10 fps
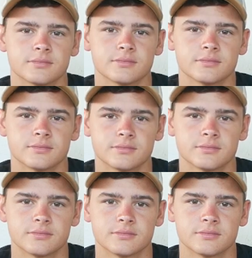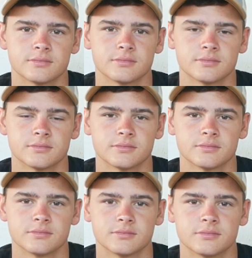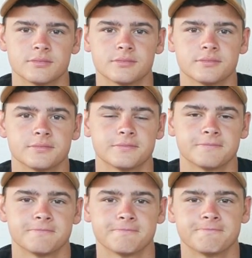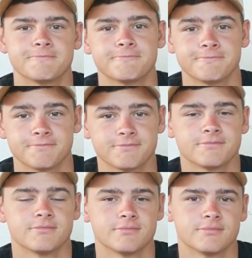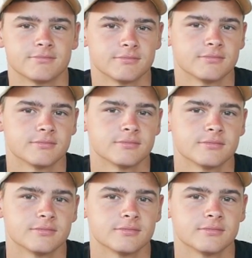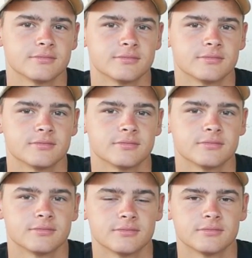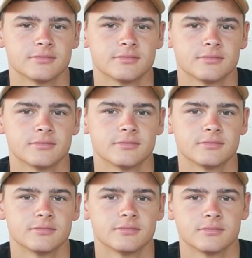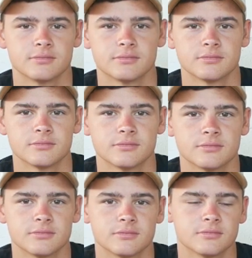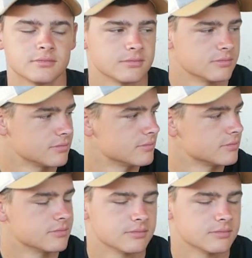The person shown says nothing.